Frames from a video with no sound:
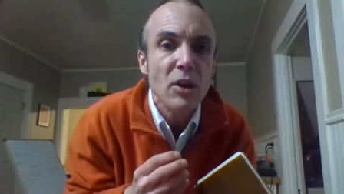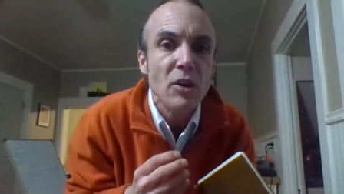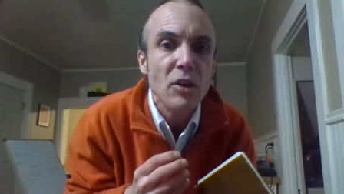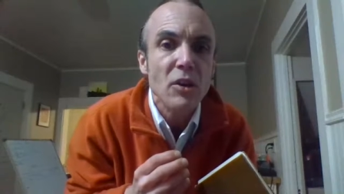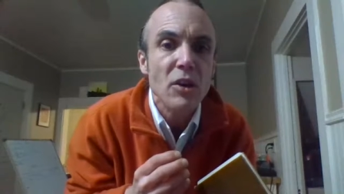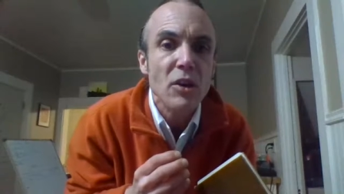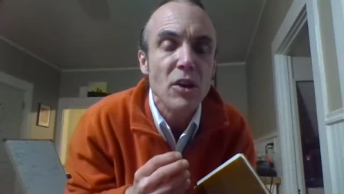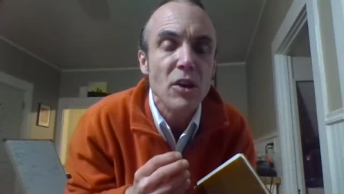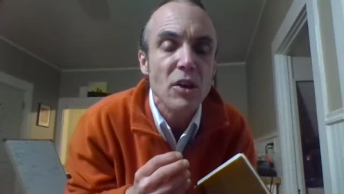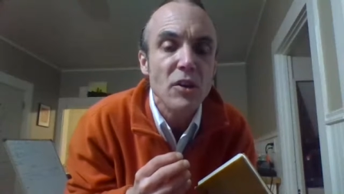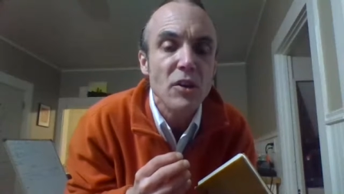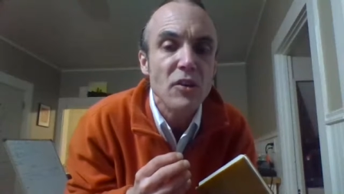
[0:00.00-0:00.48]

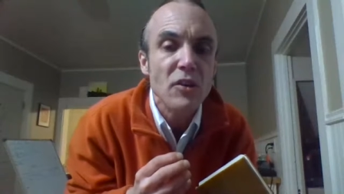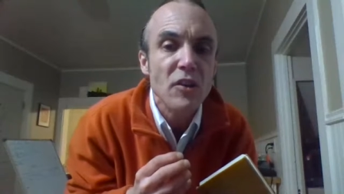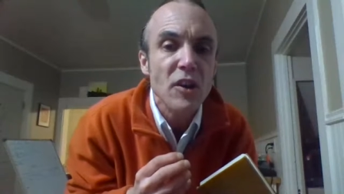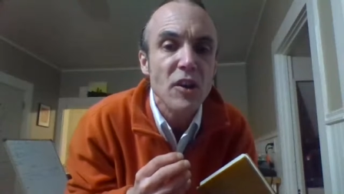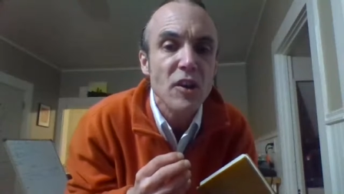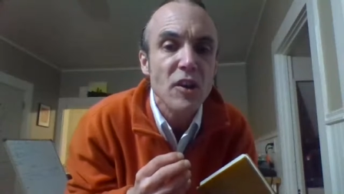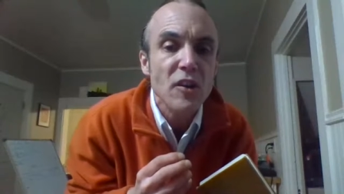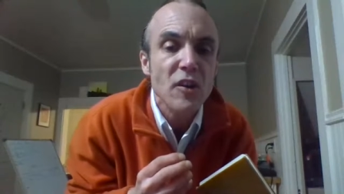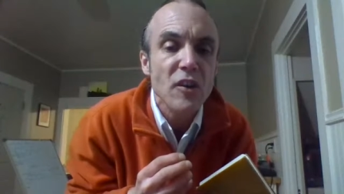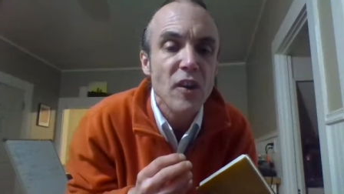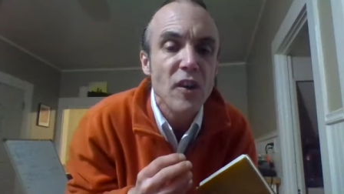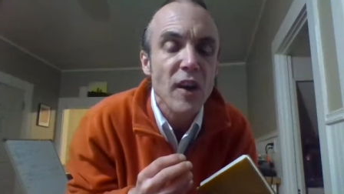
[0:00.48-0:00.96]

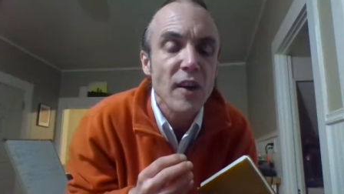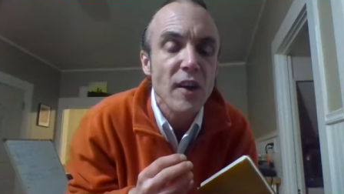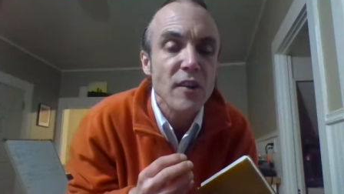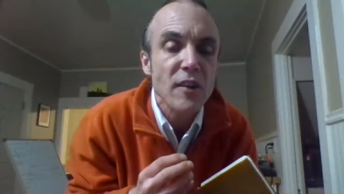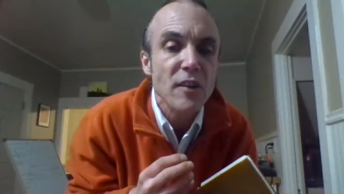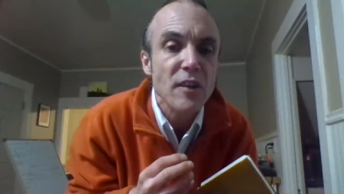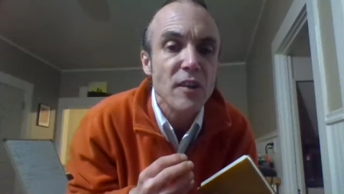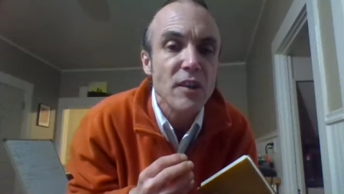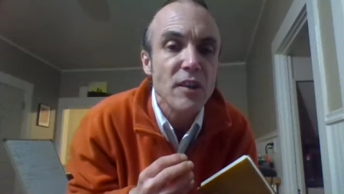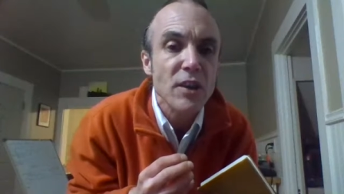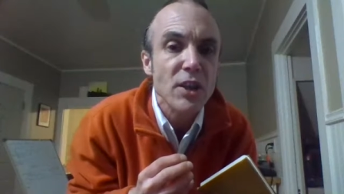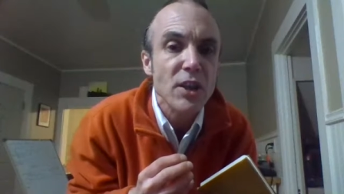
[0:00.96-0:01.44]

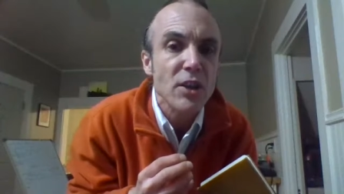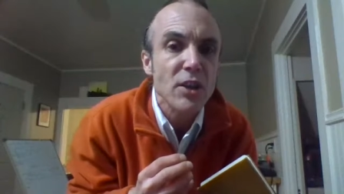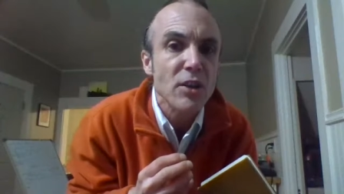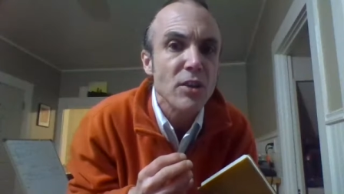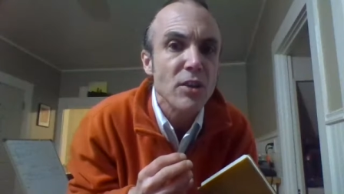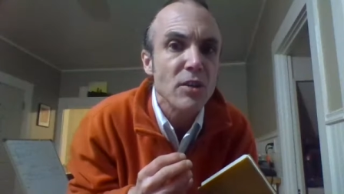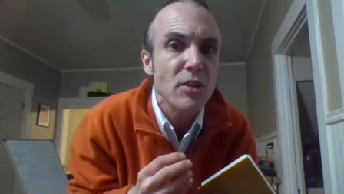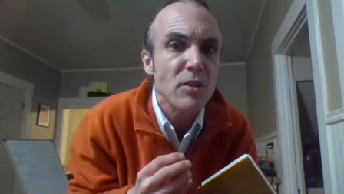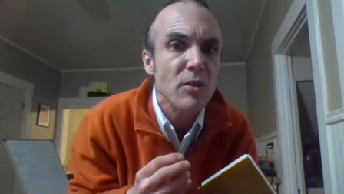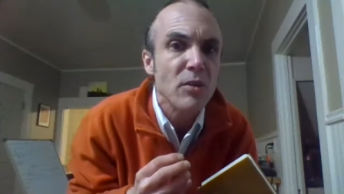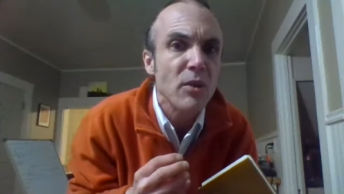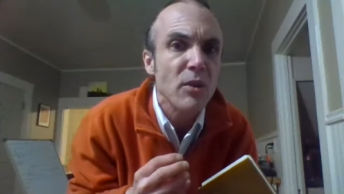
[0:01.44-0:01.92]
6,000 year
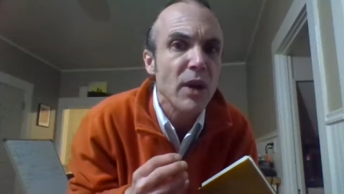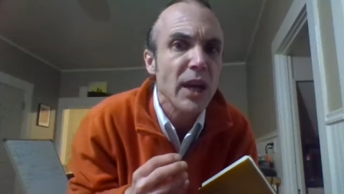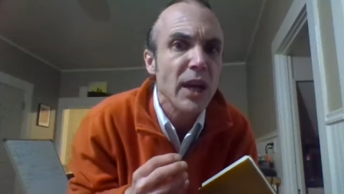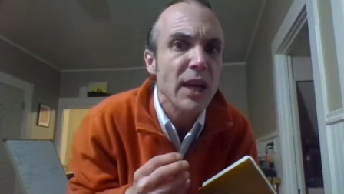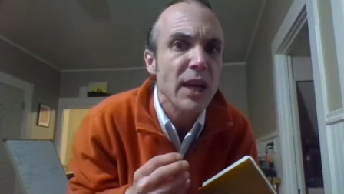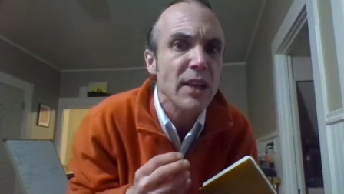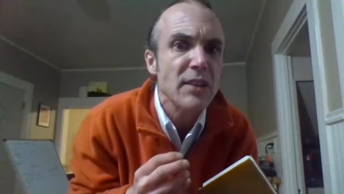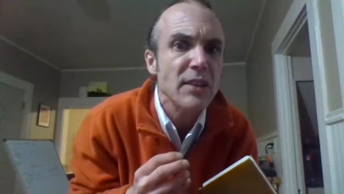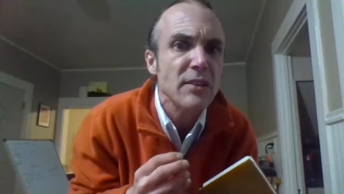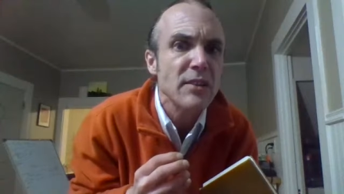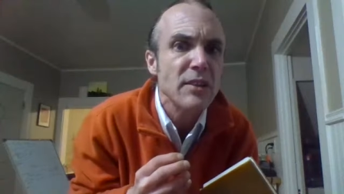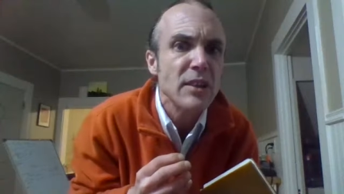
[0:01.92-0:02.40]
of
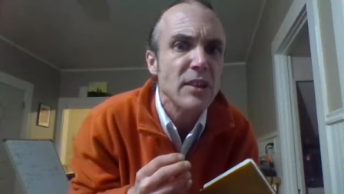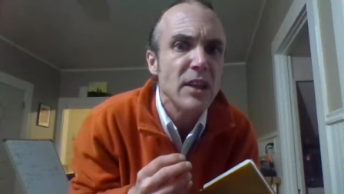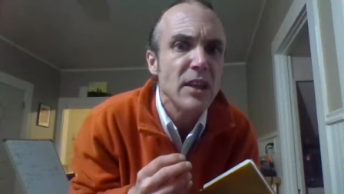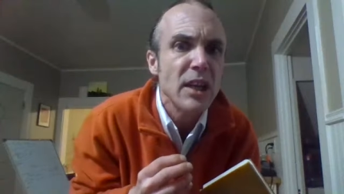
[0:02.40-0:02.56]
grace.